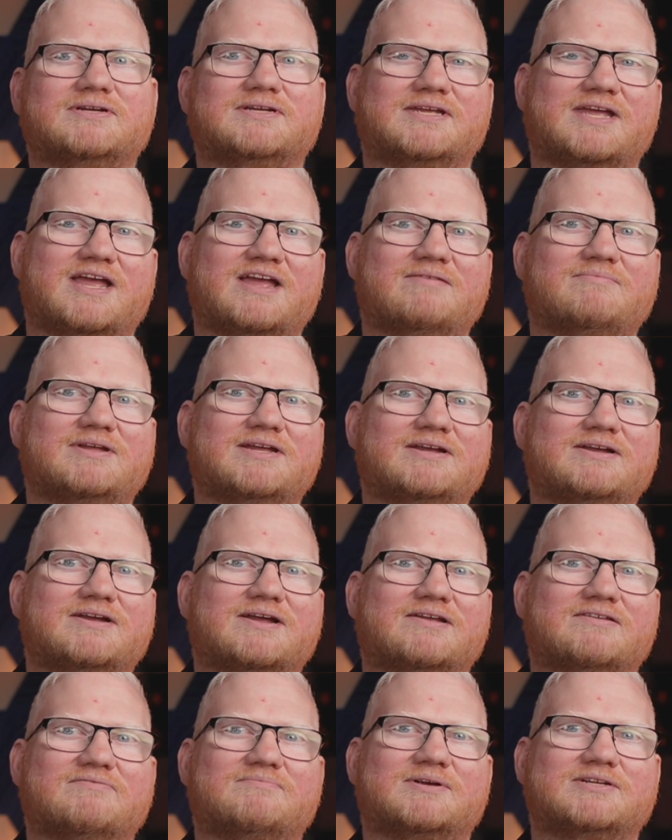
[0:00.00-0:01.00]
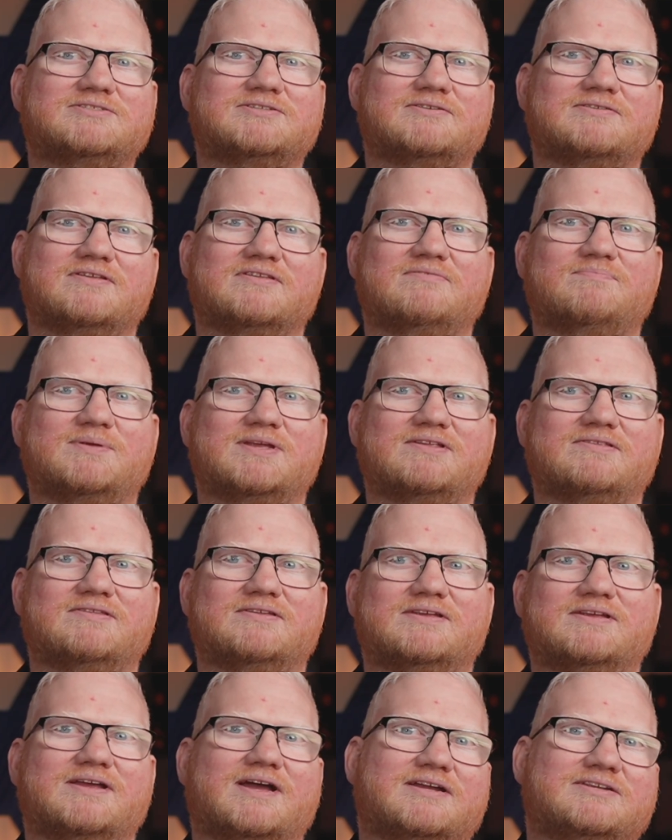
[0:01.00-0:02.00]
gaming as much on this
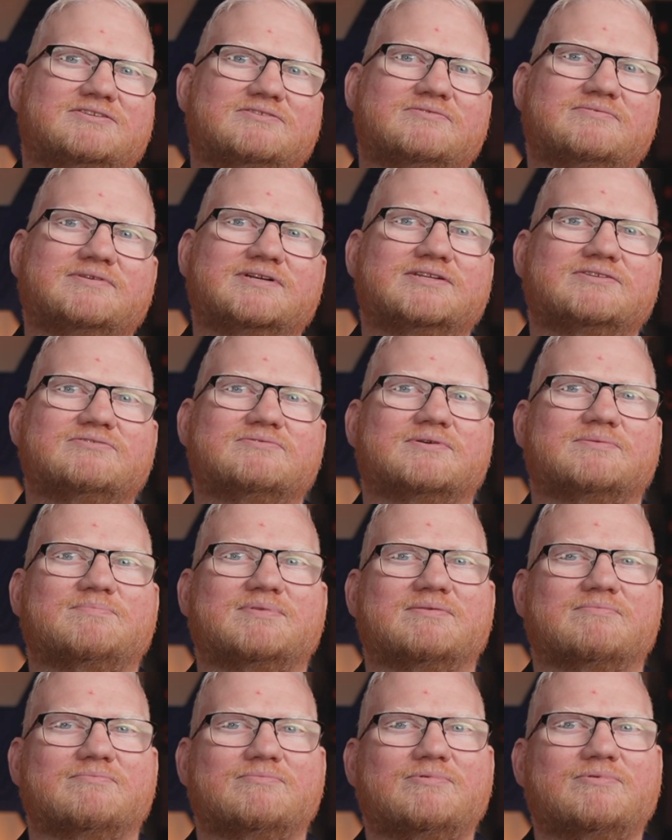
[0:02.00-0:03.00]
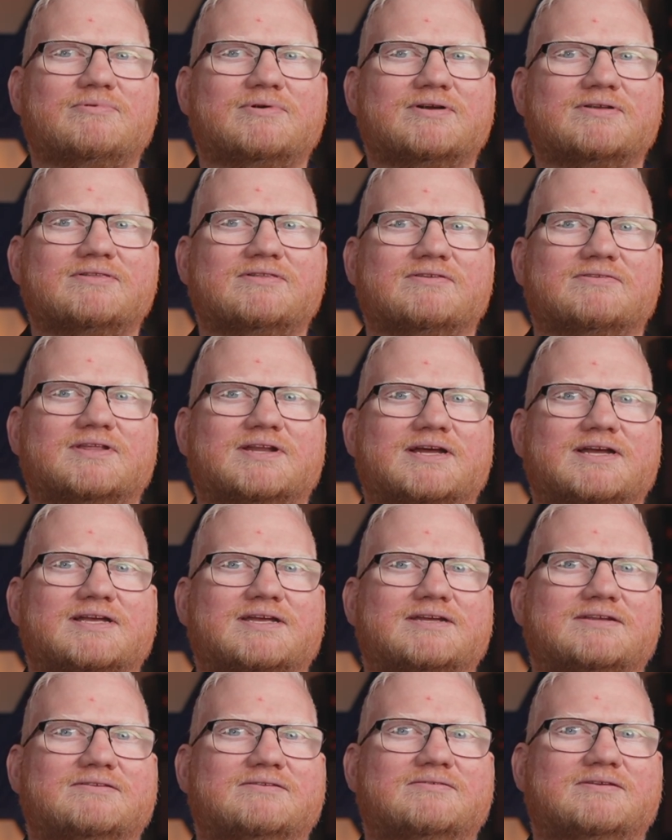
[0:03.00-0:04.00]
PC. I do want to do a bit more so that I
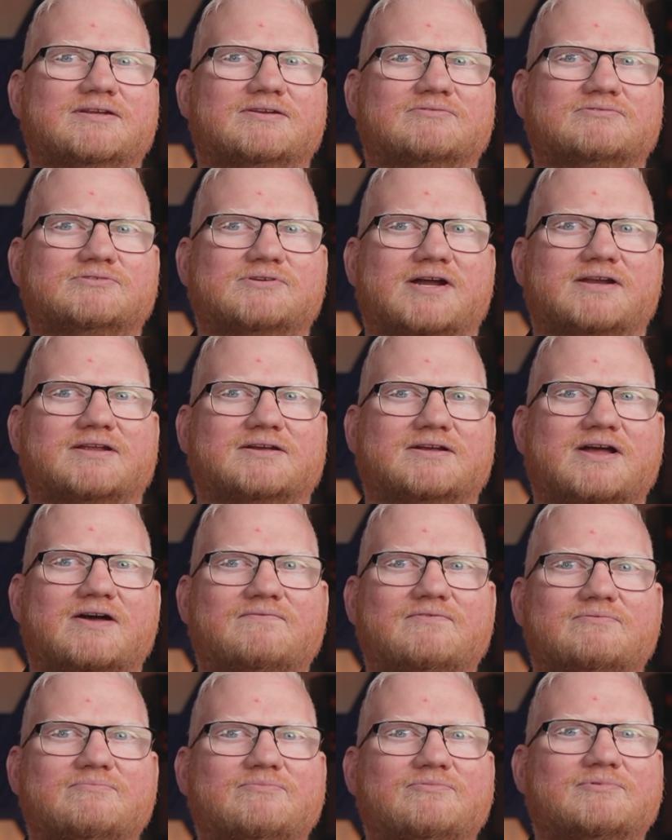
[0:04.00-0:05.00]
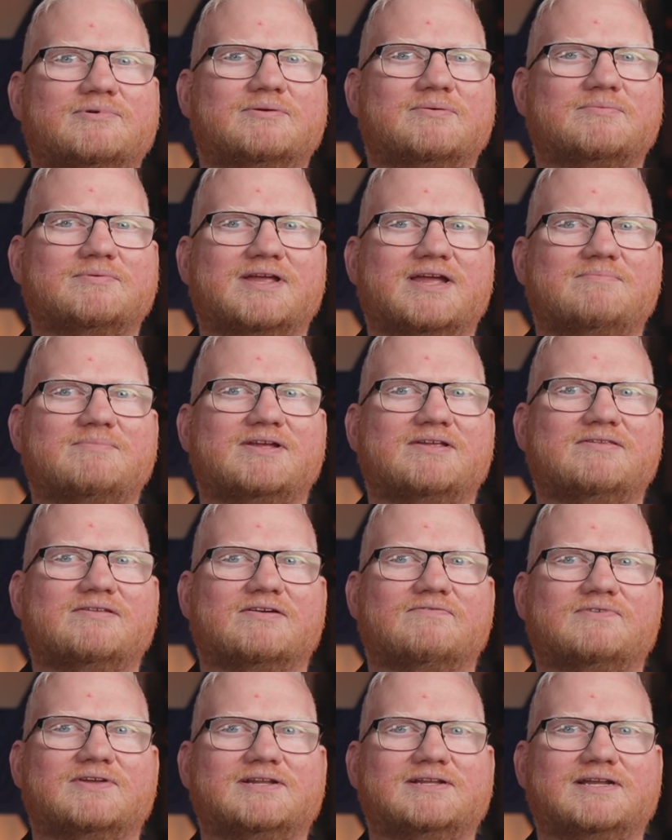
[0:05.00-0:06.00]
can, try to cover more gaming
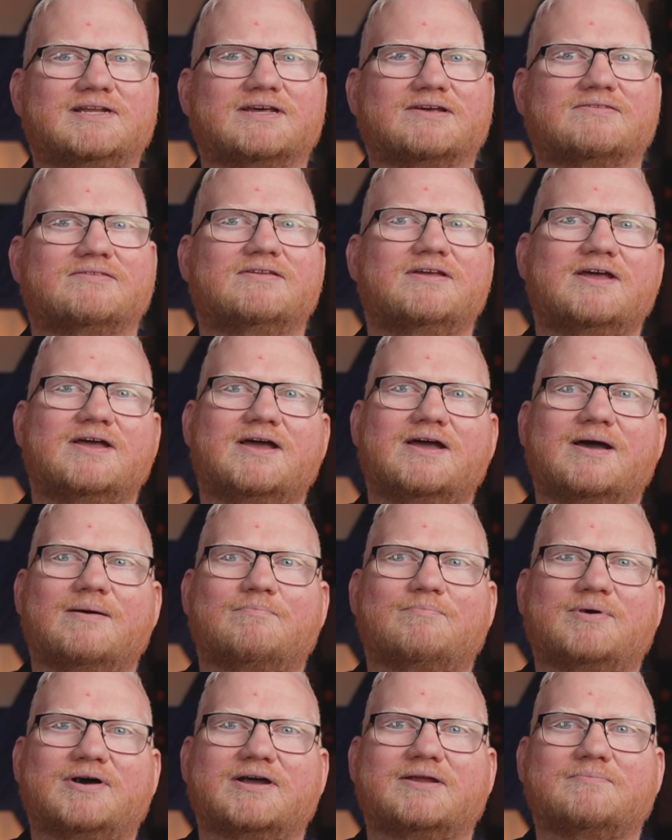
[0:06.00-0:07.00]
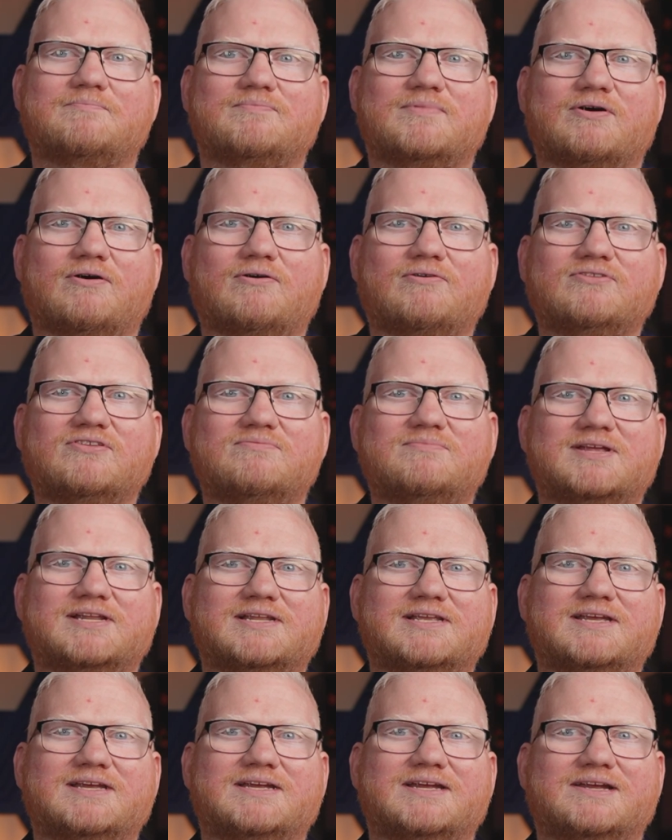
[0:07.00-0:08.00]
stuff in Linux. But
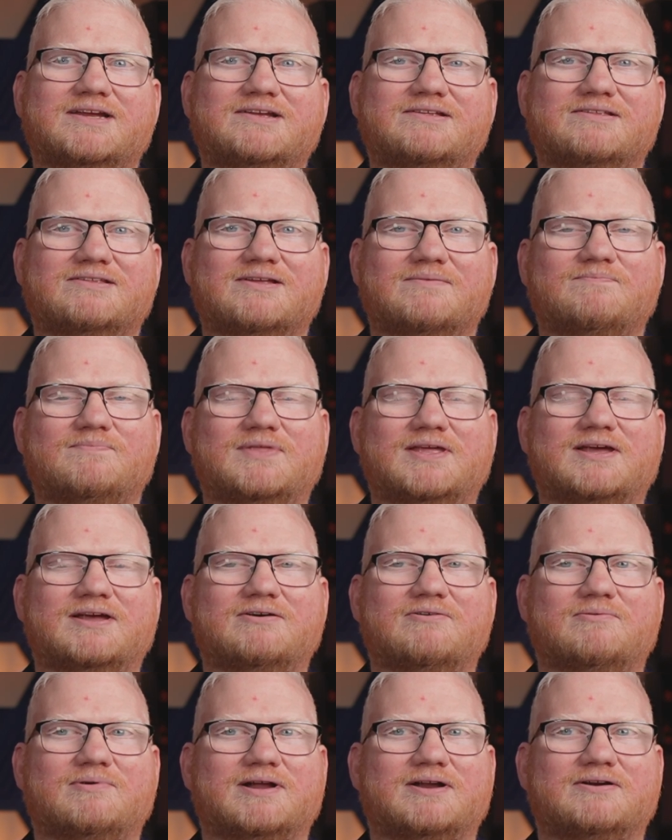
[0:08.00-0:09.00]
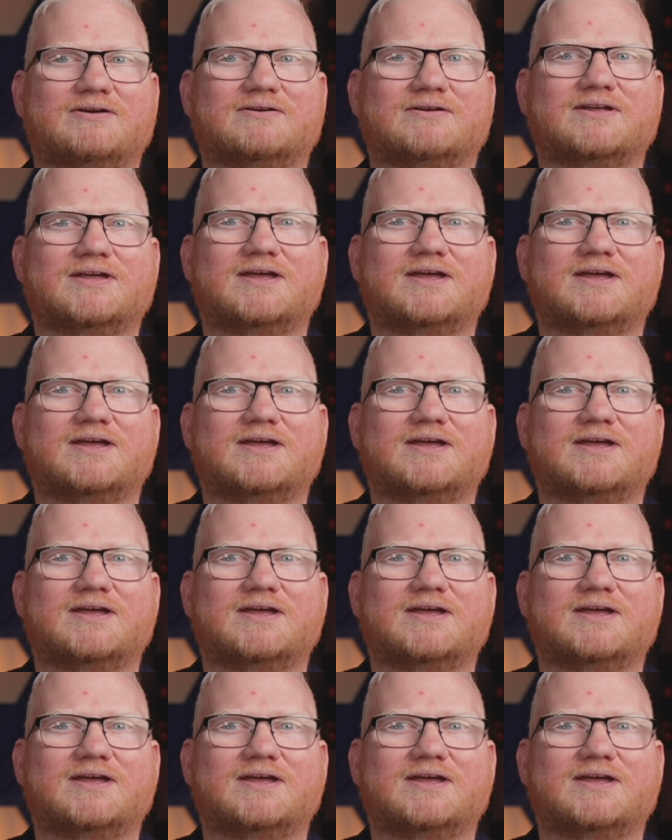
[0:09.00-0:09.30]
ultimately, it's something where,